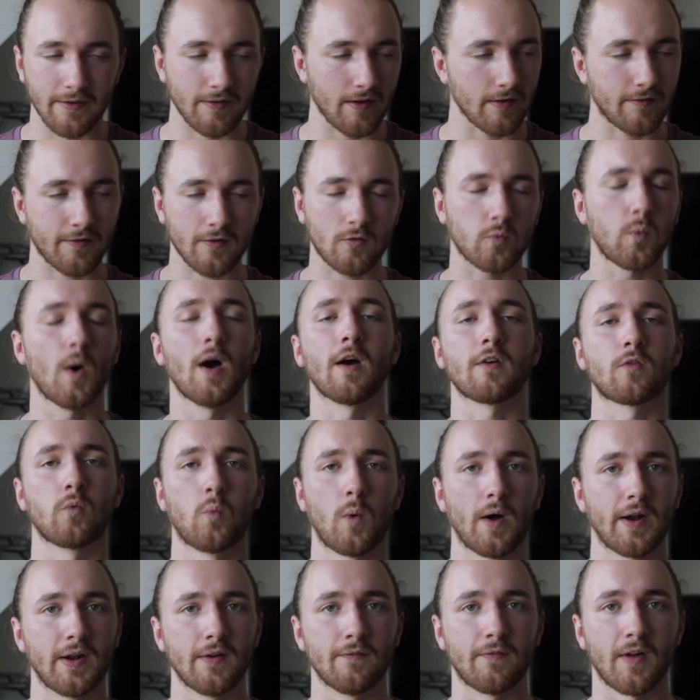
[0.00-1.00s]
It just works
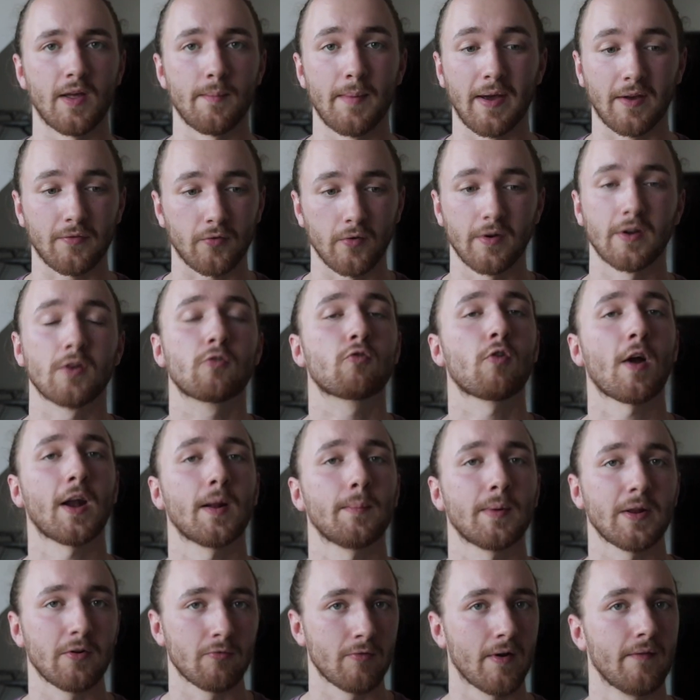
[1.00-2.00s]
wonderfully. It makes for an
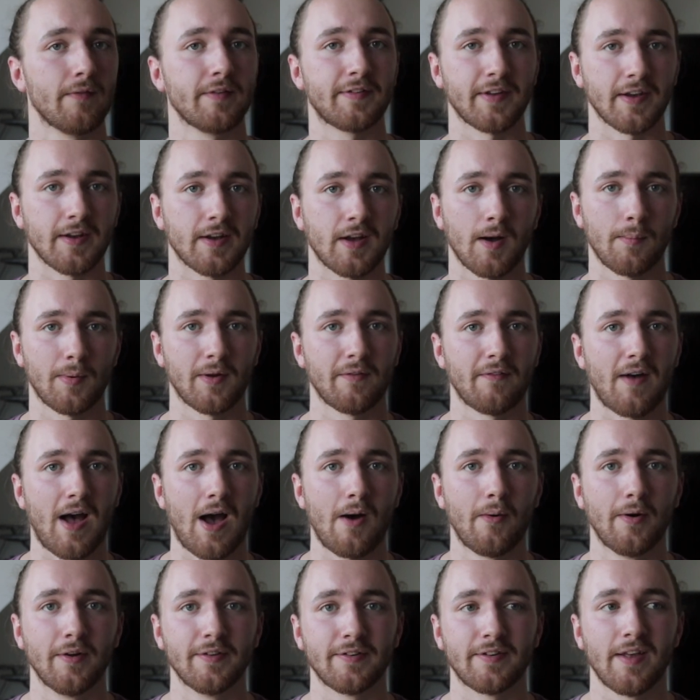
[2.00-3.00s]
incredibly riveting couple of
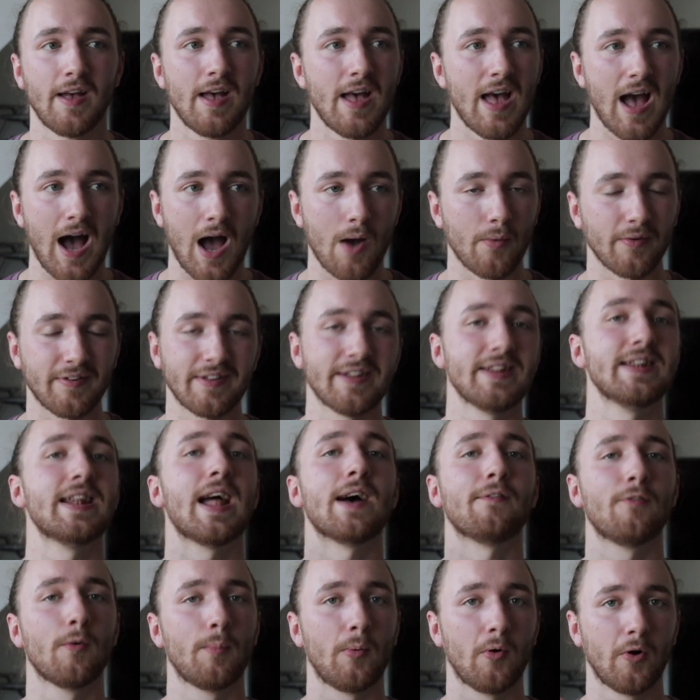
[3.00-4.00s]
hours. I was
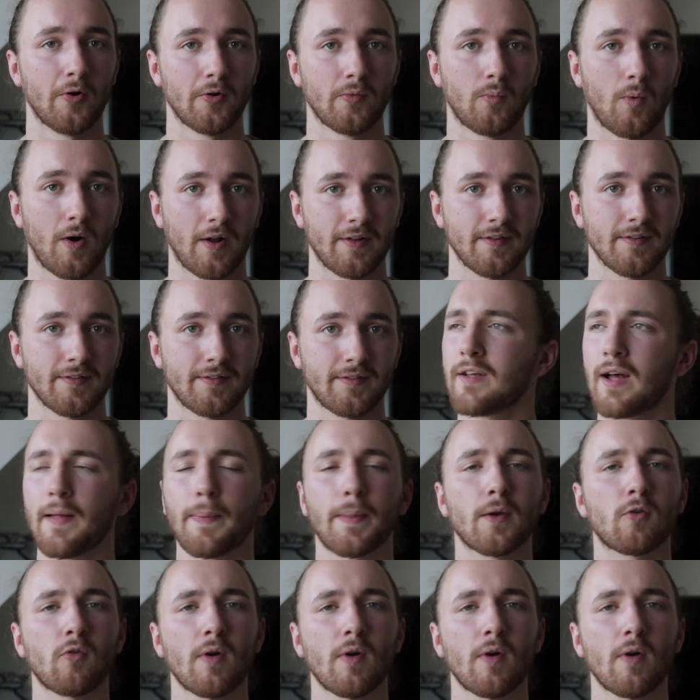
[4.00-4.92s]
never bored once. And the